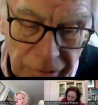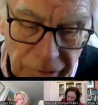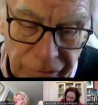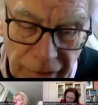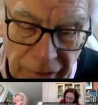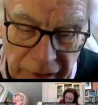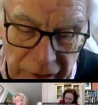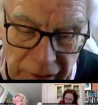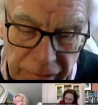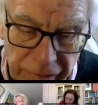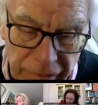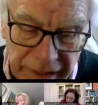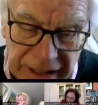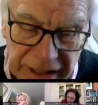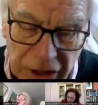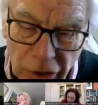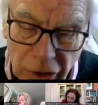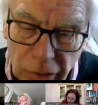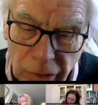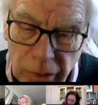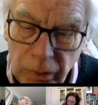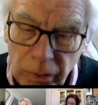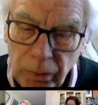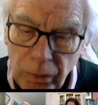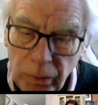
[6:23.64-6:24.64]
very, very
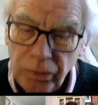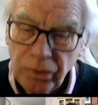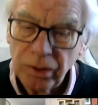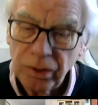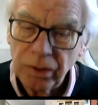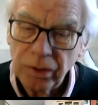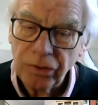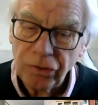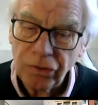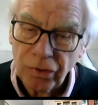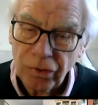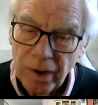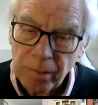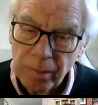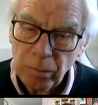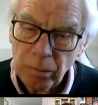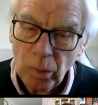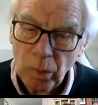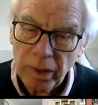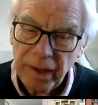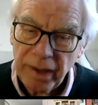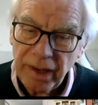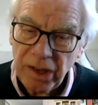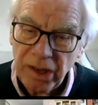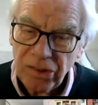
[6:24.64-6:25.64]
crude
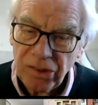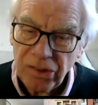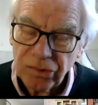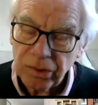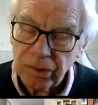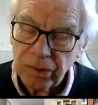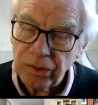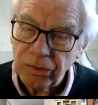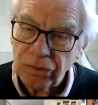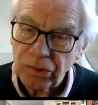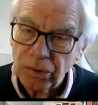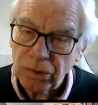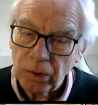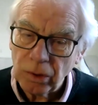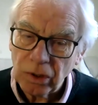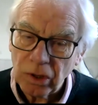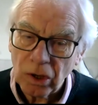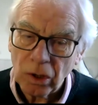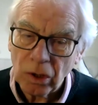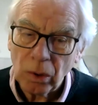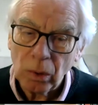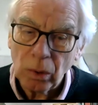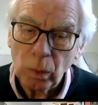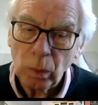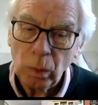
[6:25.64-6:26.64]
tramways that took
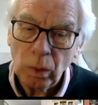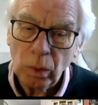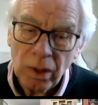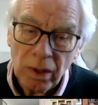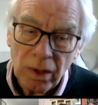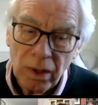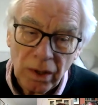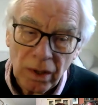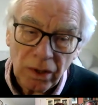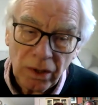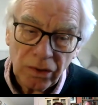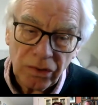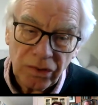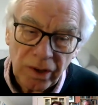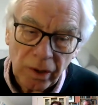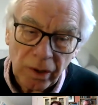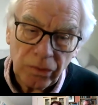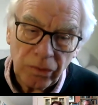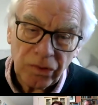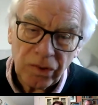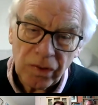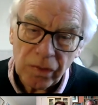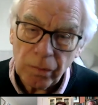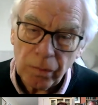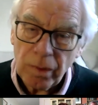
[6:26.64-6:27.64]
coal
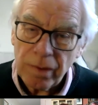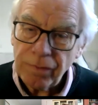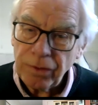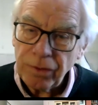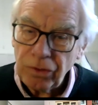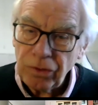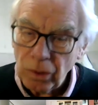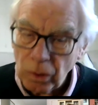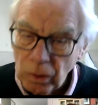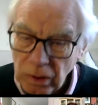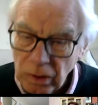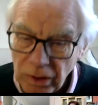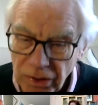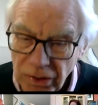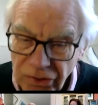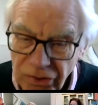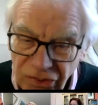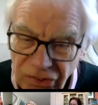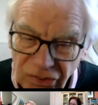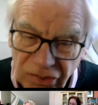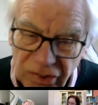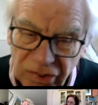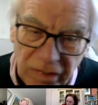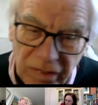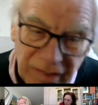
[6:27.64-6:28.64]
down to the River
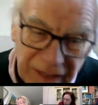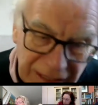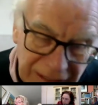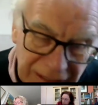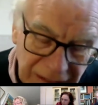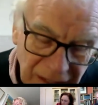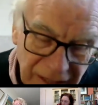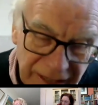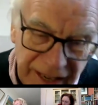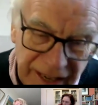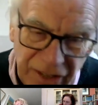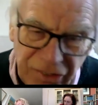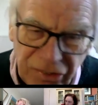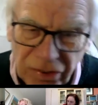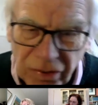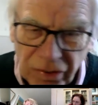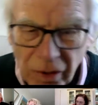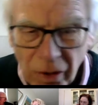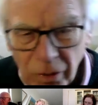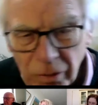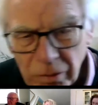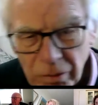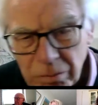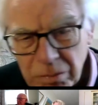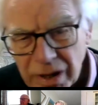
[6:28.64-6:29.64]
Douglas, and then later
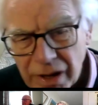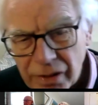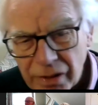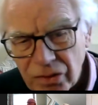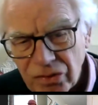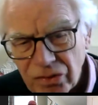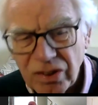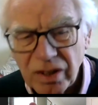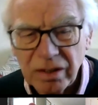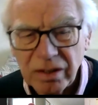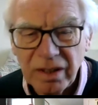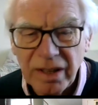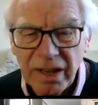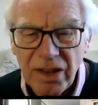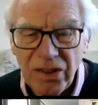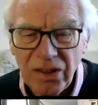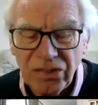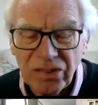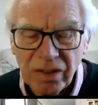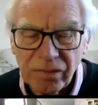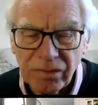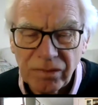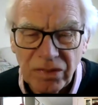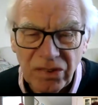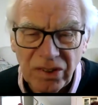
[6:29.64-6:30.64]
on, by the late
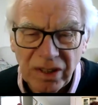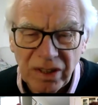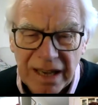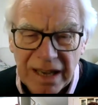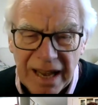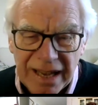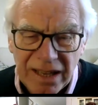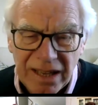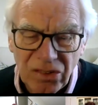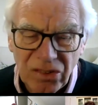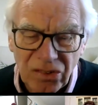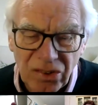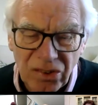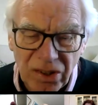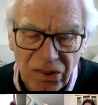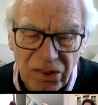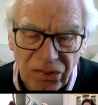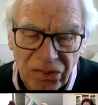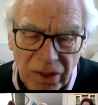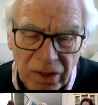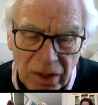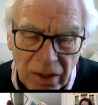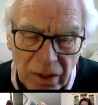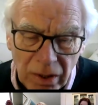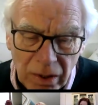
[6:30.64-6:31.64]
1780s
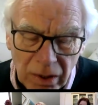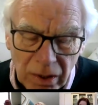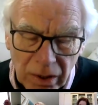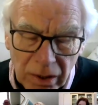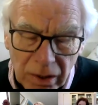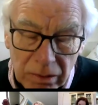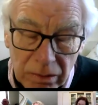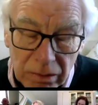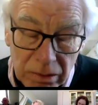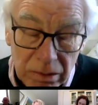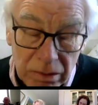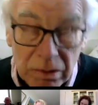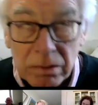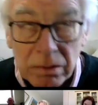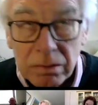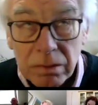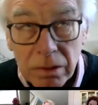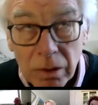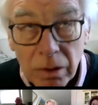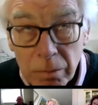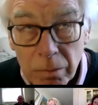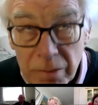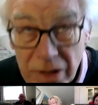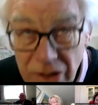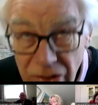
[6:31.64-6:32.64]
or
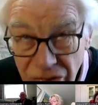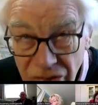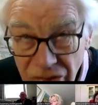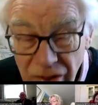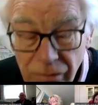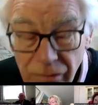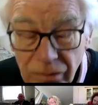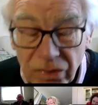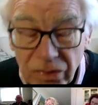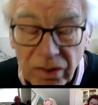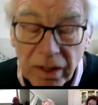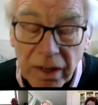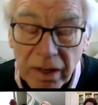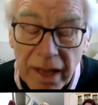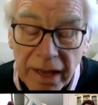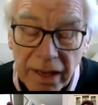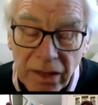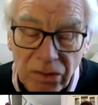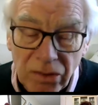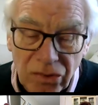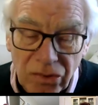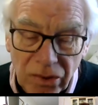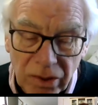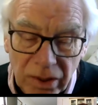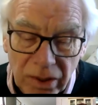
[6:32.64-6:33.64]
mid
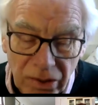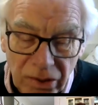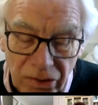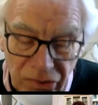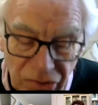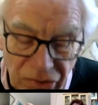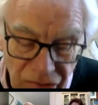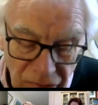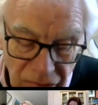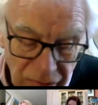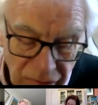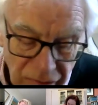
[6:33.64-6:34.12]
1780s, to